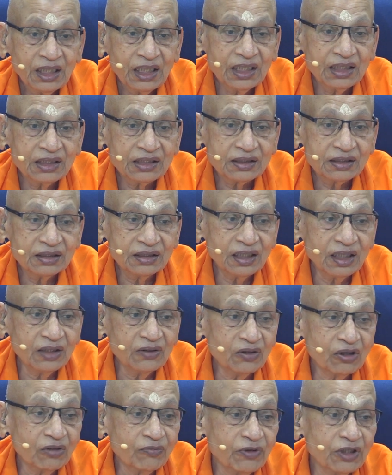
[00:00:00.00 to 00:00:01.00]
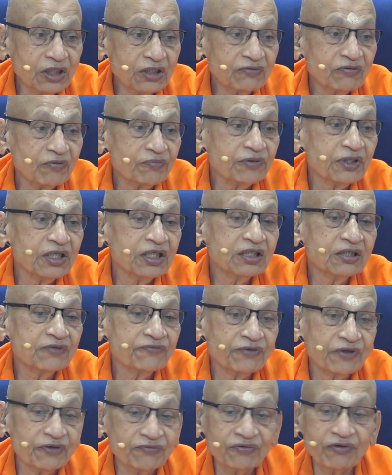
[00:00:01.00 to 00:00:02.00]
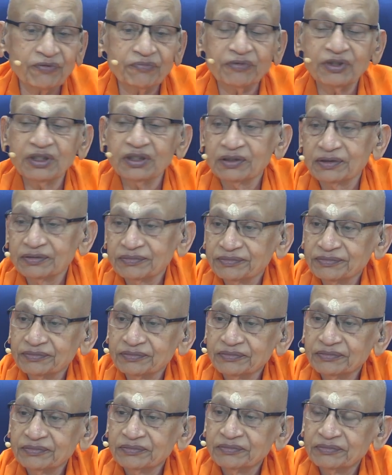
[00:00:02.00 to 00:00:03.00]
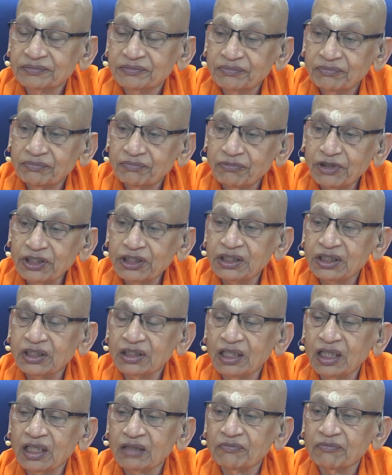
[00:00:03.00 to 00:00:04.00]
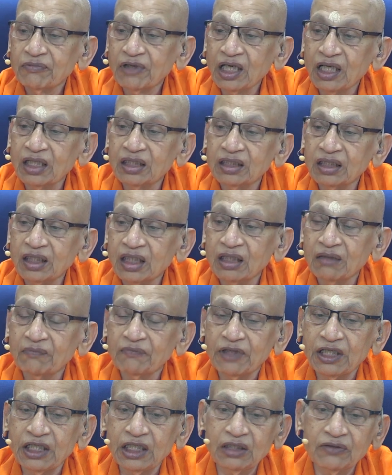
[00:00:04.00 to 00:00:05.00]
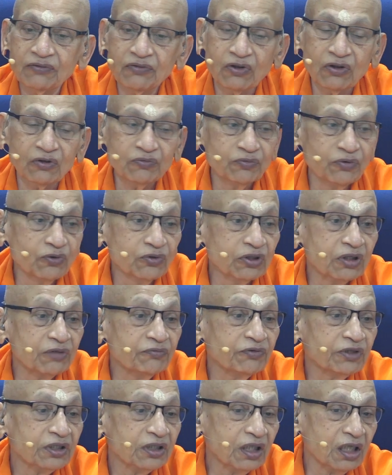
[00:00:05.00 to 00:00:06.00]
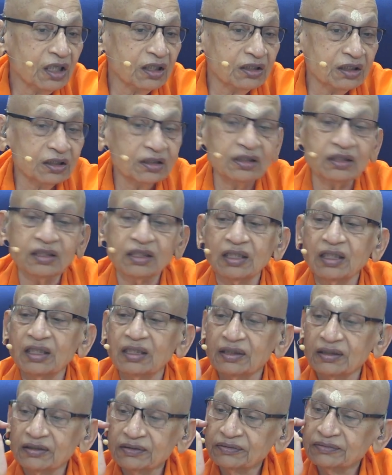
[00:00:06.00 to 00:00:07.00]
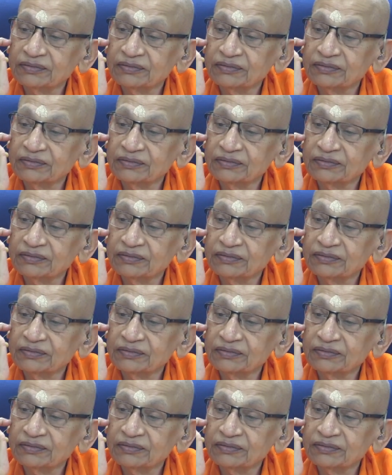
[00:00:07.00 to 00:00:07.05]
and still I look upon swapna as different from me. Pashyanat maya bahirivo bhutam yatha nidra.